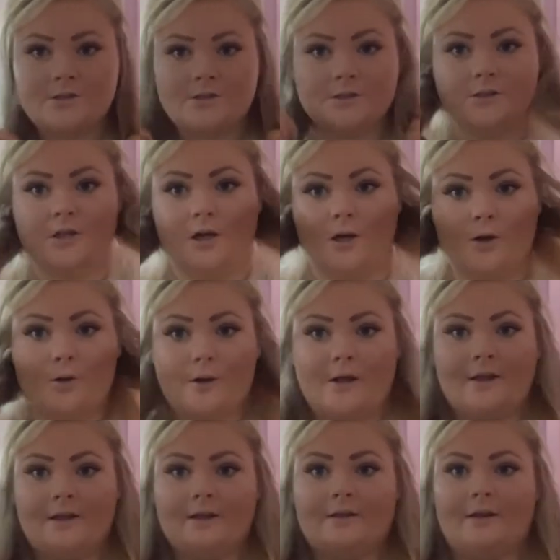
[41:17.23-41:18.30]
So
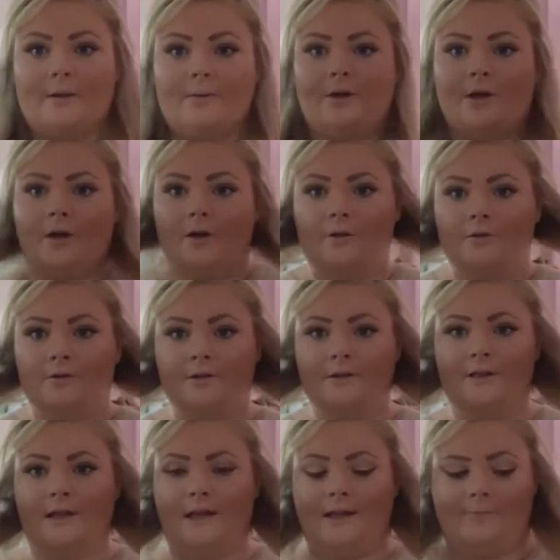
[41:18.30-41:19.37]
there we go,
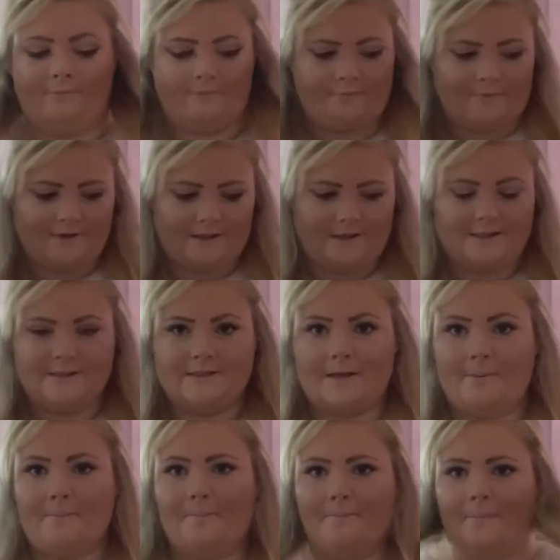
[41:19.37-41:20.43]
the length is
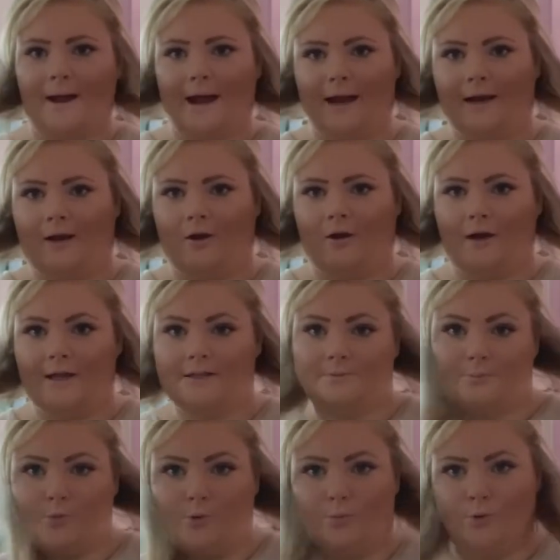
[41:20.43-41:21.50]
back, guys.
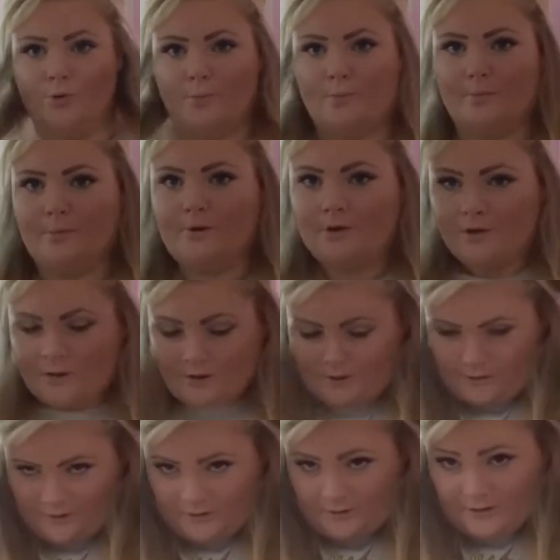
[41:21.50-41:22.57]
Boo-boo.
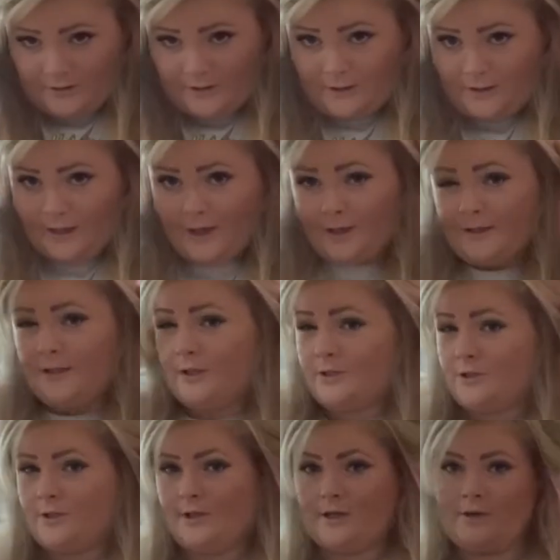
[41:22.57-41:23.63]
And then I
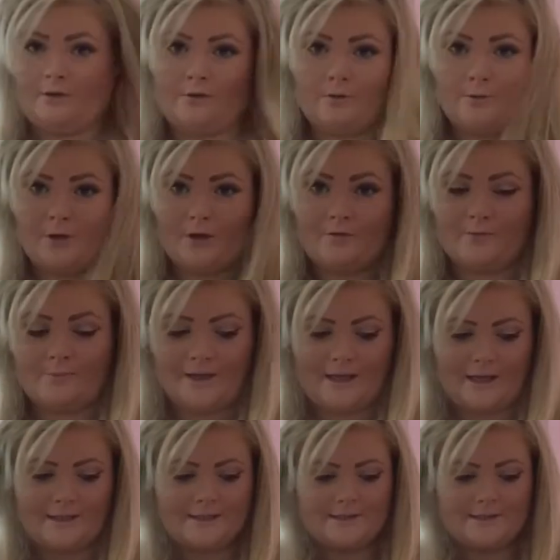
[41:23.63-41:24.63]
do that all over my head.